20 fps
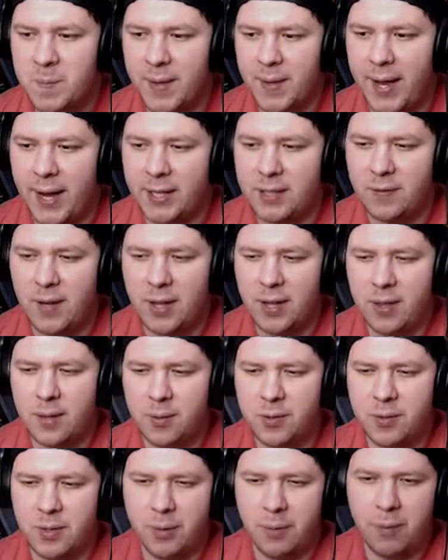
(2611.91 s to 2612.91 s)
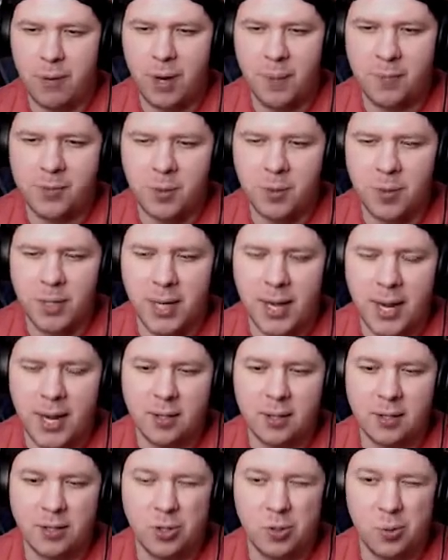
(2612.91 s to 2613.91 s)
Activate the Erupt so he can't
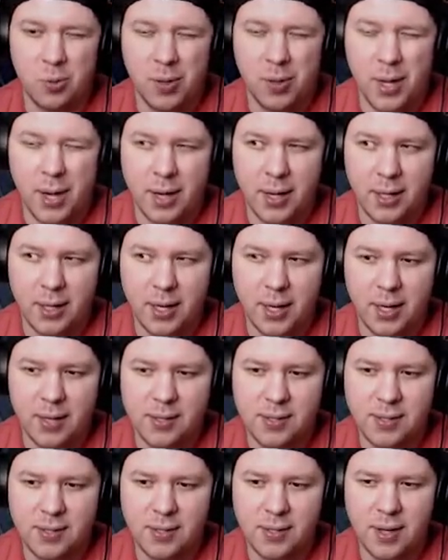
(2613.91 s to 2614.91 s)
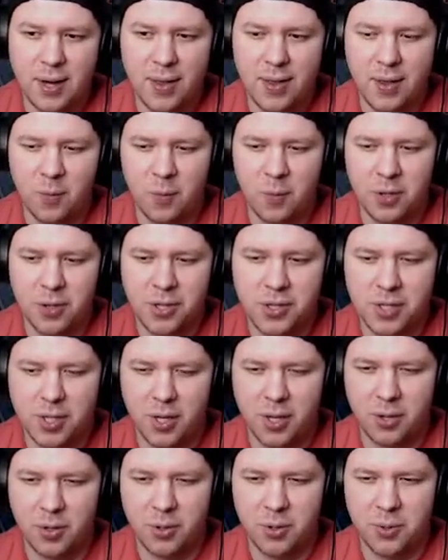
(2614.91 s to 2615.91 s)
do that, I guess. And then we're just
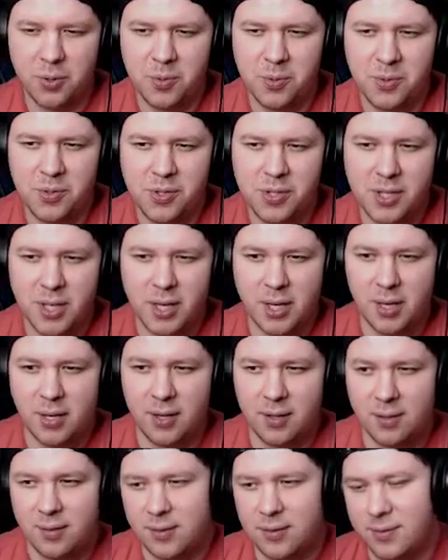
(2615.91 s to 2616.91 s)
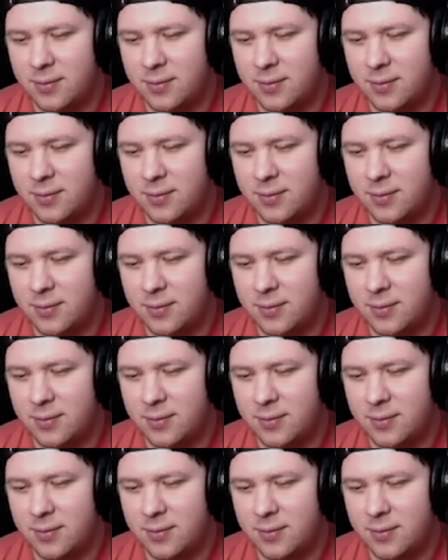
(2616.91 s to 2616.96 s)
going to lose to